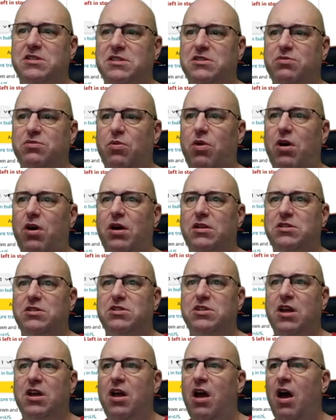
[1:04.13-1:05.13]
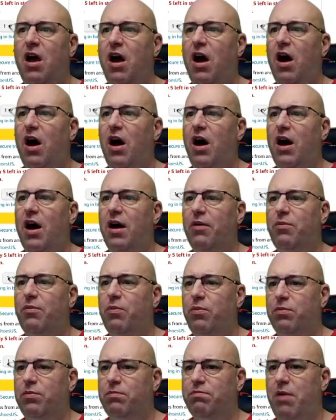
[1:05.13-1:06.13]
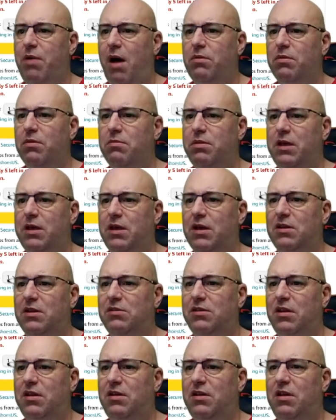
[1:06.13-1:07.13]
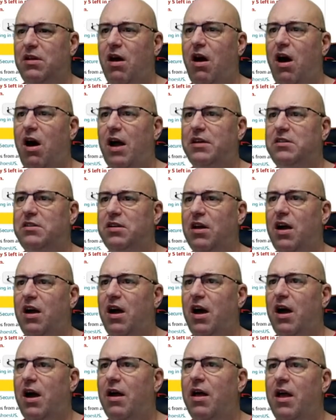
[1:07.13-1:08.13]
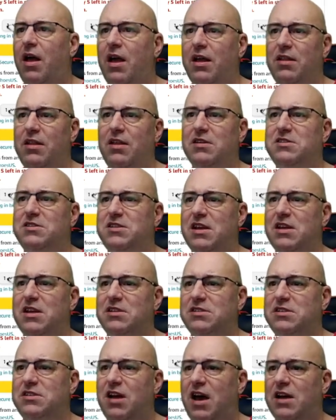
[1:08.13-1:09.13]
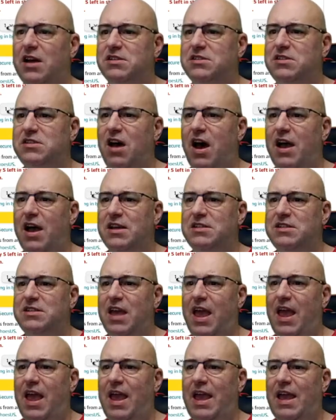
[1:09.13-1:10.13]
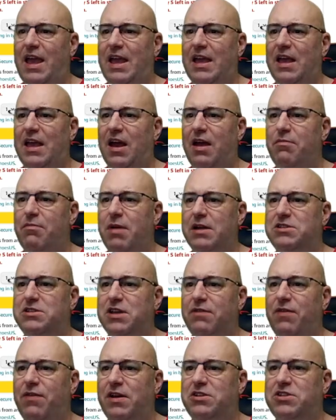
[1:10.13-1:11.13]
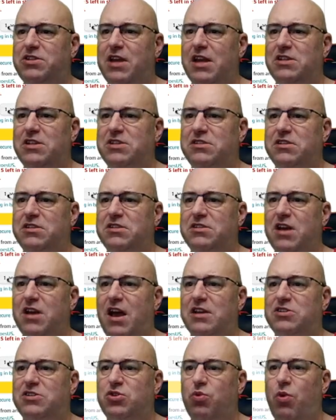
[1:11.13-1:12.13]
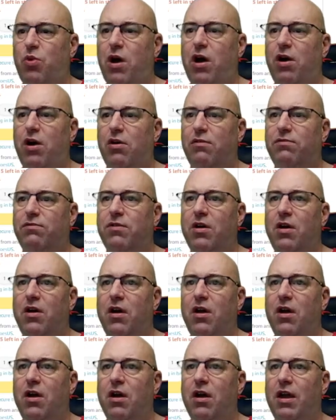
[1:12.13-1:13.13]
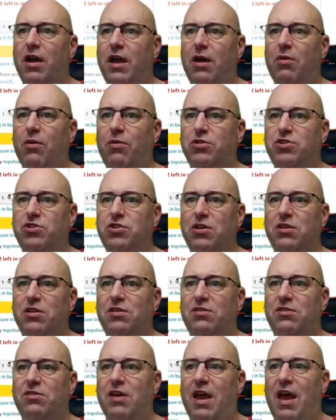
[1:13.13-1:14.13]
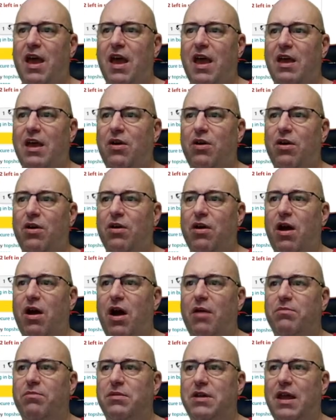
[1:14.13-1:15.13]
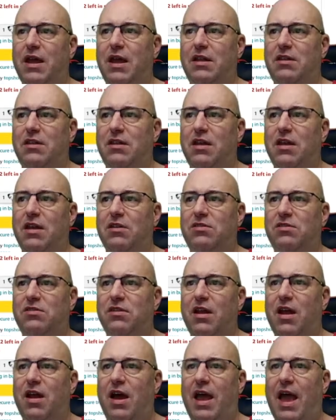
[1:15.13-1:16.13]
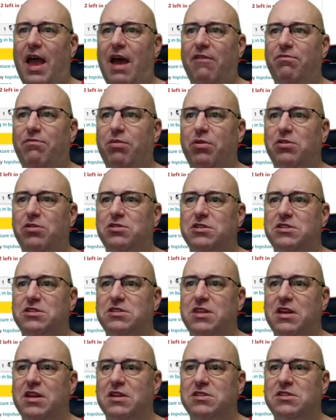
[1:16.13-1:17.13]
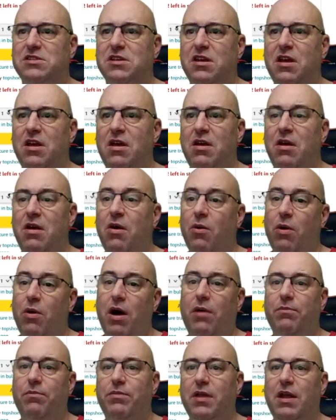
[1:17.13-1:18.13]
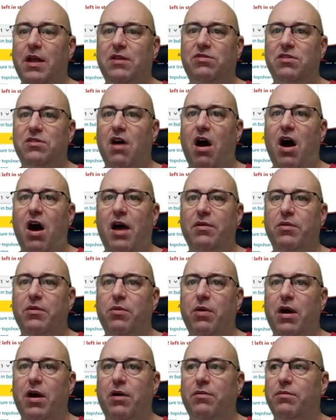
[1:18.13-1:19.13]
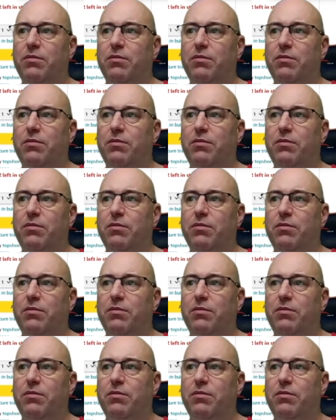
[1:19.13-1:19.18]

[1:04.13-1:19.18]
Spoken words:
once. Probably because they're not, this says size 8. I bet you if I change it to size 12, it should say or update this that I have purchased this. Well, it's not. Well,